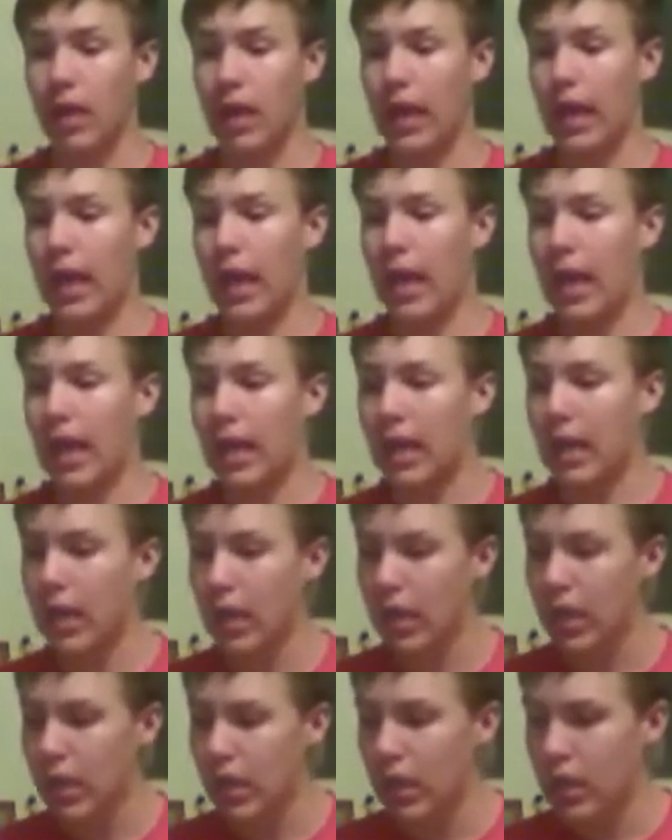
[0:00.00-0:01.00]
And
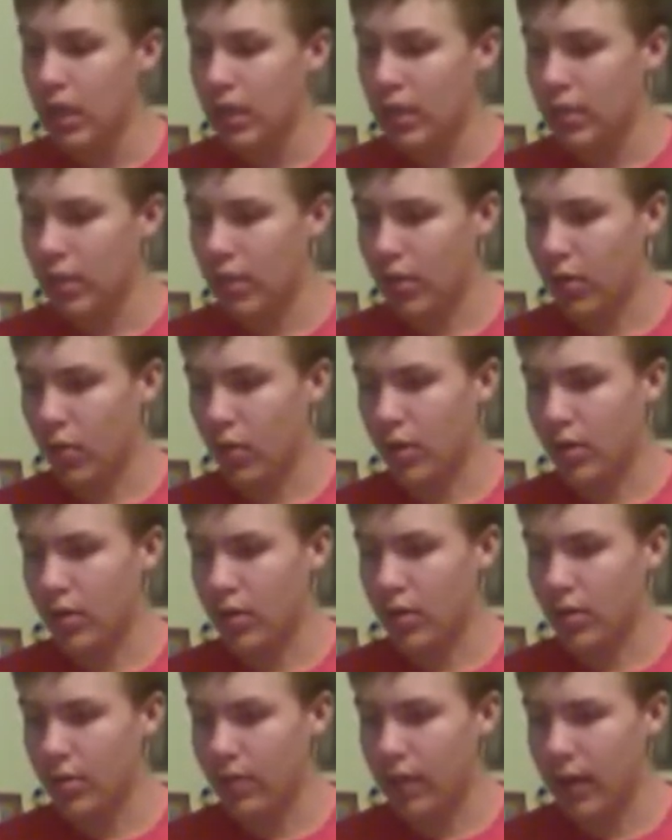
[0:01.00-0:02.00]
another
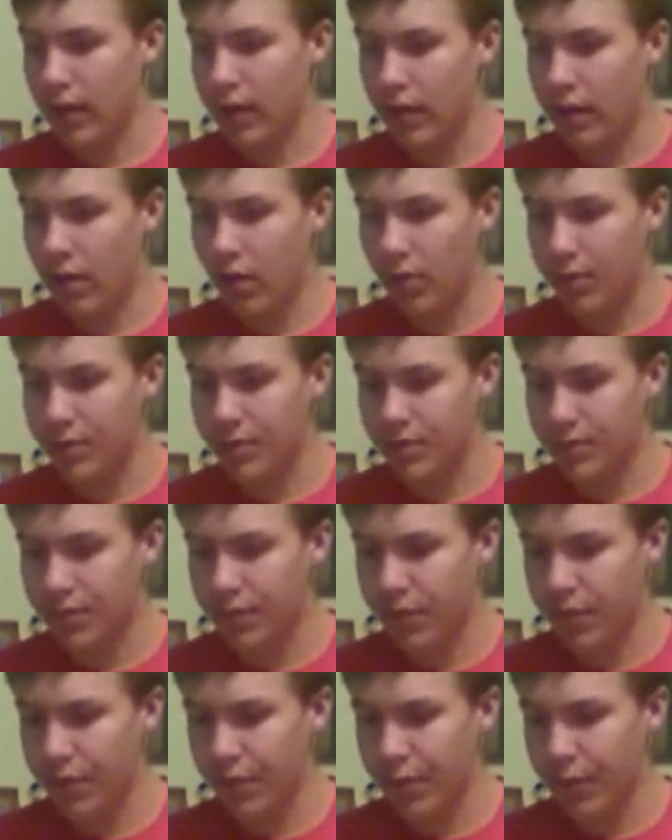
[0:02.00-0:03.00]
one you might know is
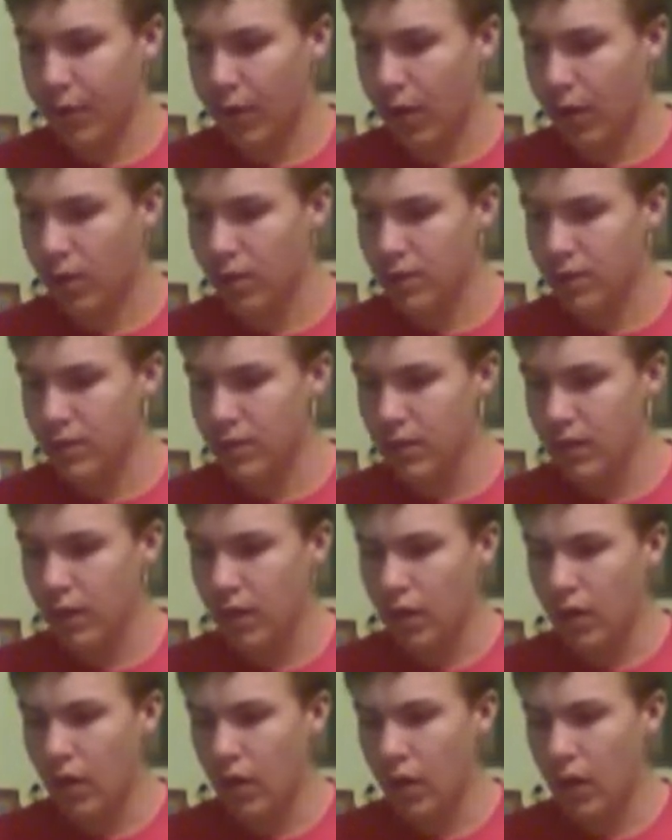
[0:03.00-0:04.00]
Floating Realms.
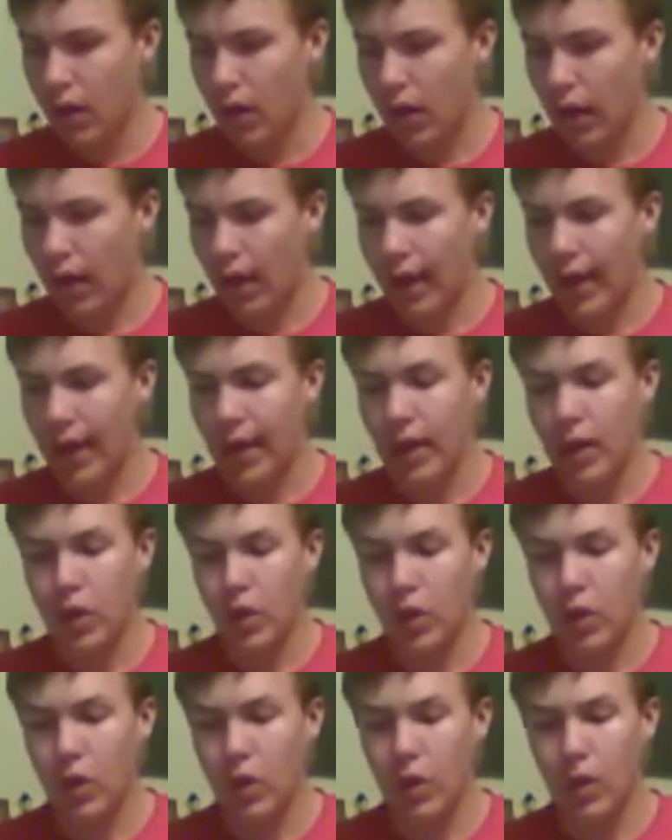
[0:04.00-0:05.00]
I
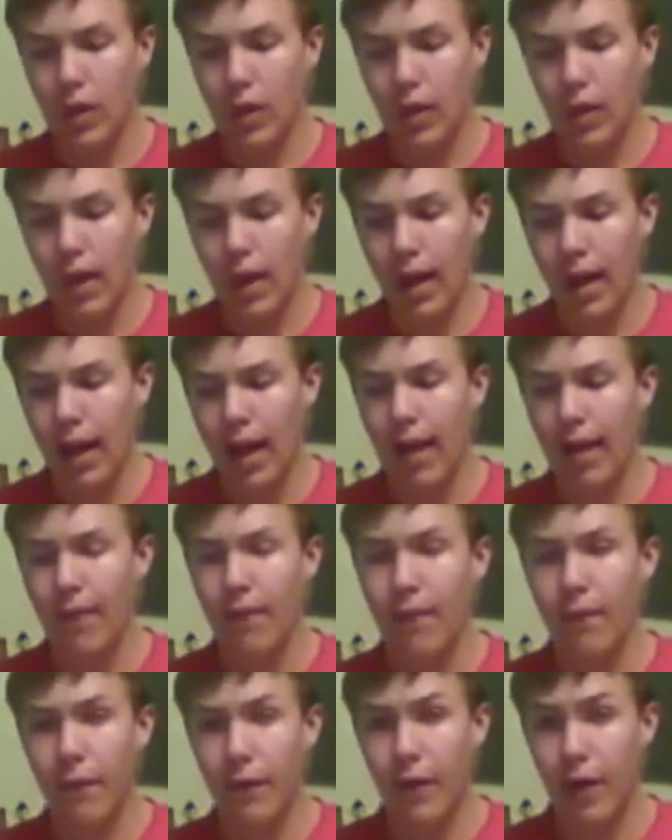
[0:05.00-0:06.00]

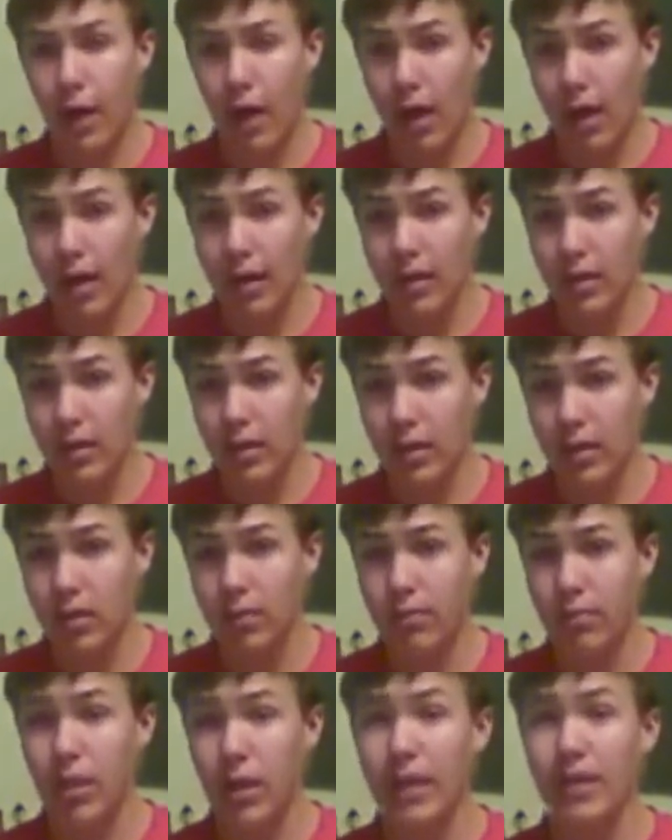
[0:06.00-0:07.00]
have not
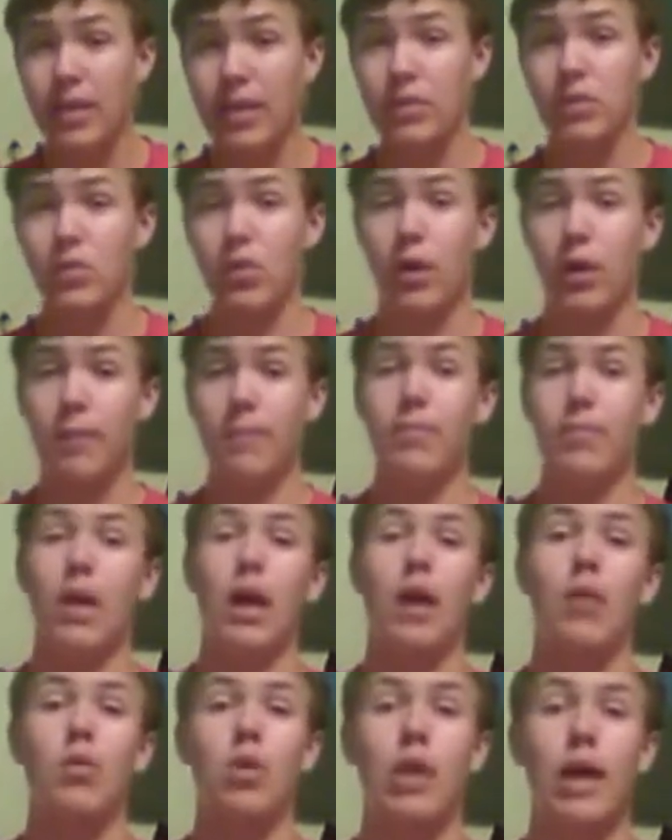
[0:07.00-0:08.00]
played this one.
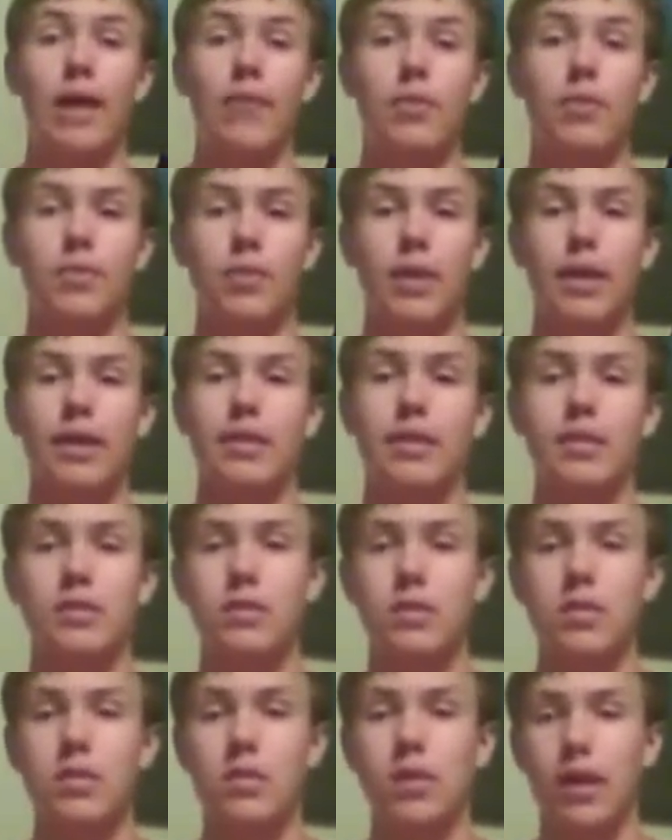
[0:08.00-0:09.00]
I will have to play
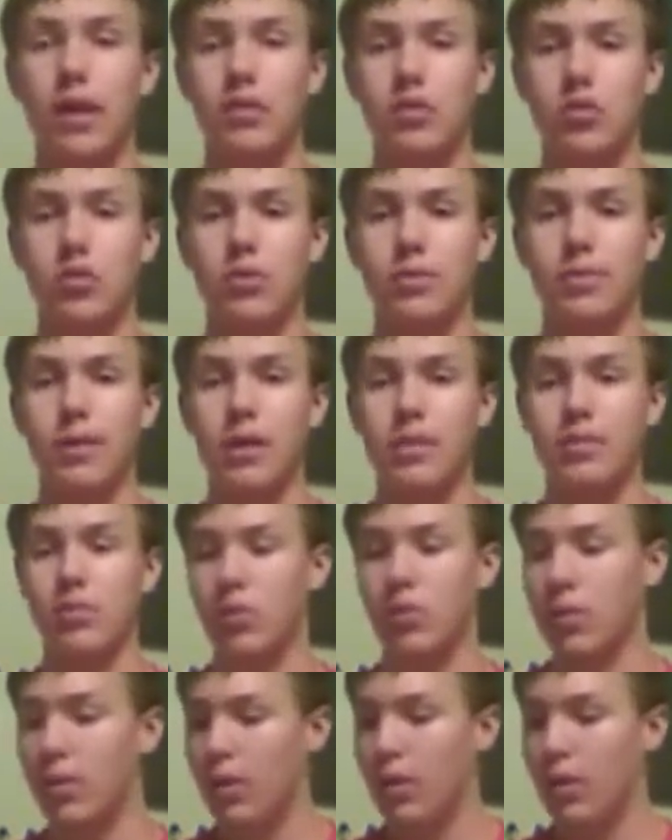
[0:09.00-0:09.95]
this as soon as possible.